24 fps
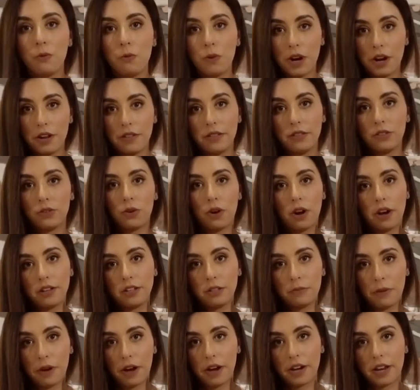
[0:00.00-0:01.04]
wear this
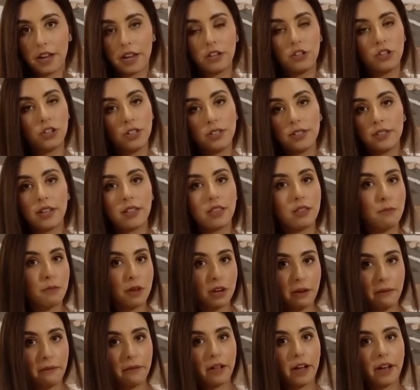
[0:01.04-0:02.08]
crossbody just like the
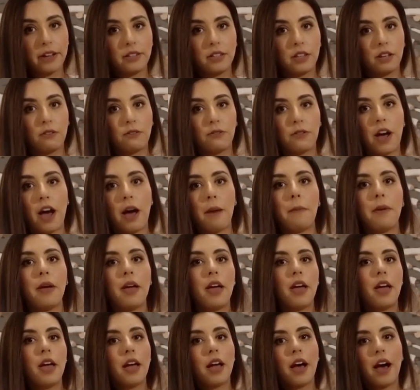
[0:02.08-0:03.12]
medium classic flap.
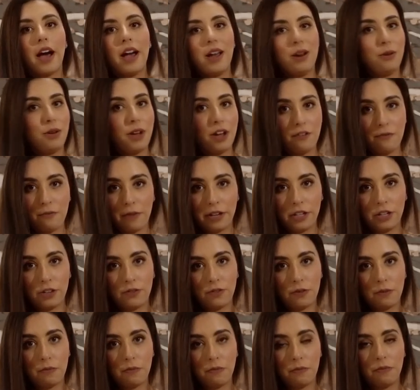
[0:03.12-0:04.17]
I don't have much
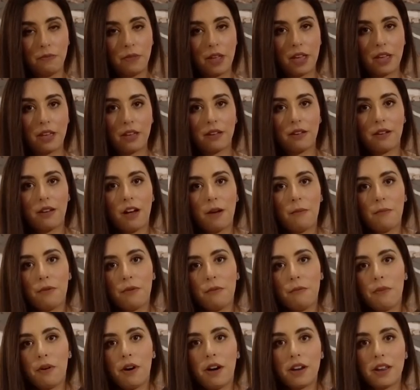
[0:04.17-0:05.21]
of a like
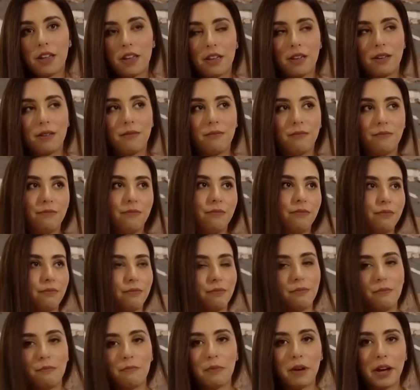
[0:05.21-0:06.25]
upper body
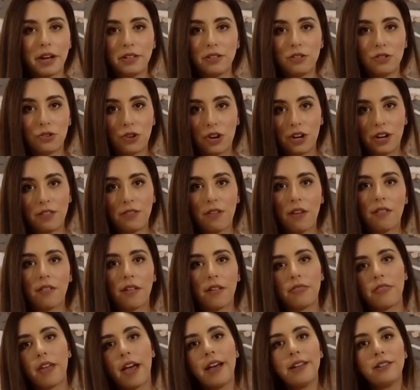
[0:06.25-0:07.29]
bust or anything
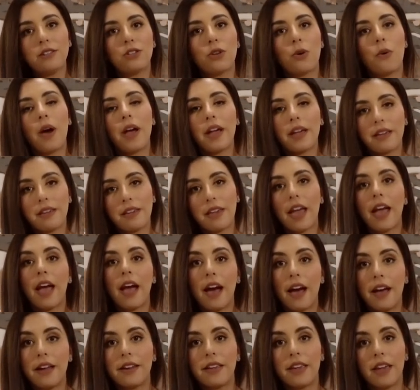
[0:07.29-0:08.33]
like that, so I
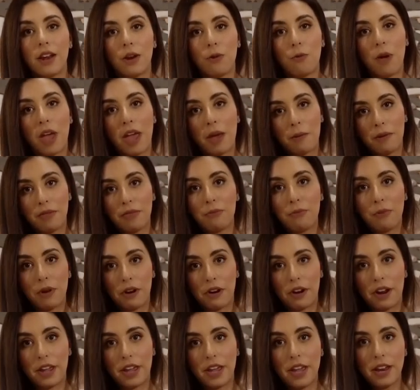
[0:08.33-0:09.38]
can get away with
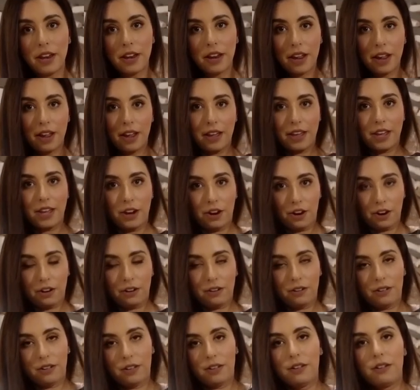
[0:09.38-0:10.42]
wearing it
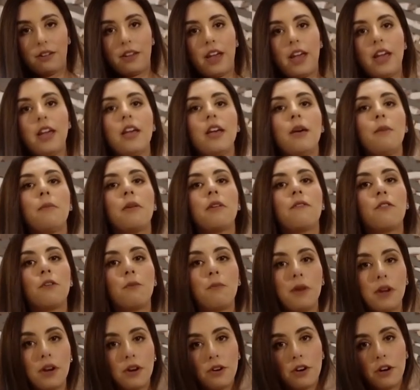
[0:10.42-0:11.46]
here, okay? But if you're
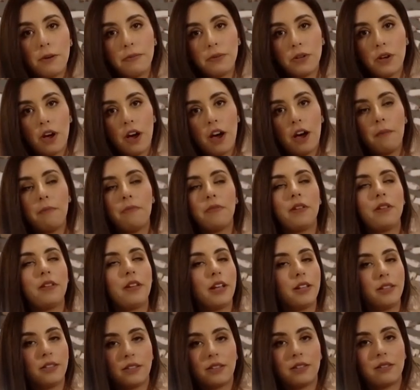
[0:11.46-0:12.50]
bigger up top, then
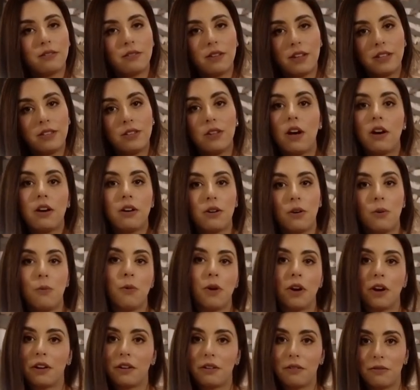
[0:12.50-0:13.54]
it's not going to
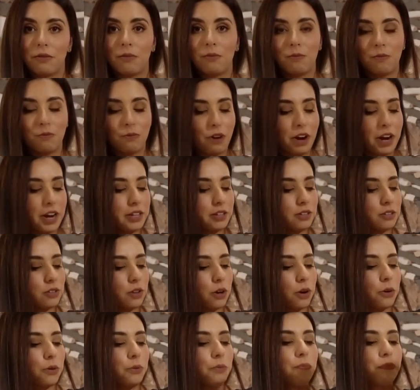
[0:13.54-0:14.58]
work, right?
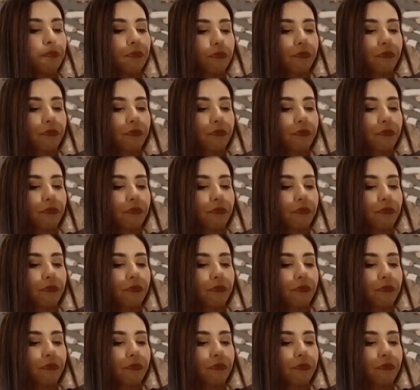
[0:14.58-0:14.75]
So,